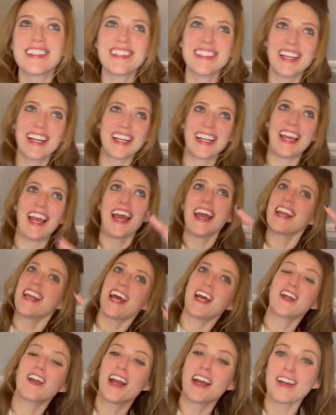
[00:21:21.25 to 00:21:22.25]
again,
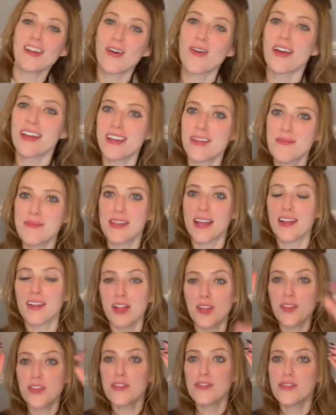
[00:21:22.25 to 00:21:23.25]
I know I keep saying
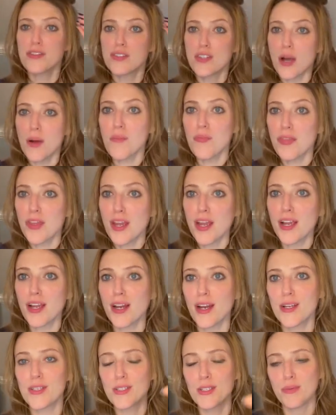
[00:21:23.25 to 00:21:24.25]
like there's something, it
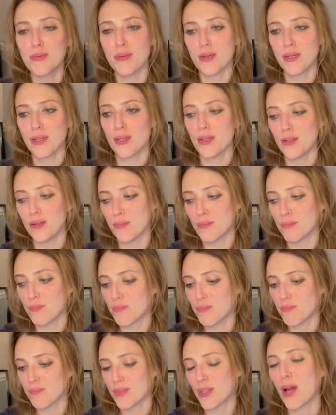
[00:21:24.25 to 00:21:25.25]
has to be
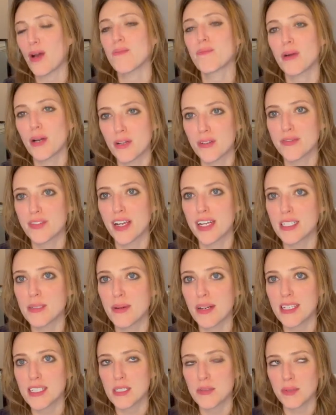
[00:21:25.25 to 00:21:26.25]
not perfect, but it
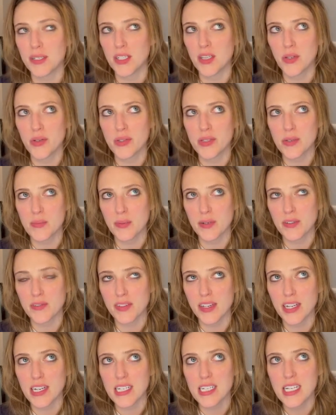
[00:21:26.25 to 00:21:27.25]
has to be close to
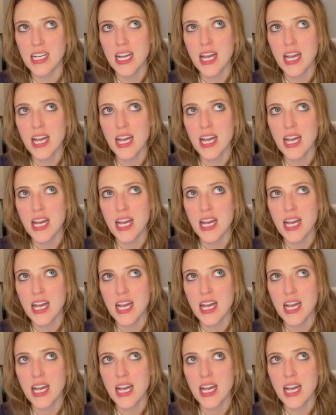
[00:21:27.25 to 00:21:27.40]
perfect.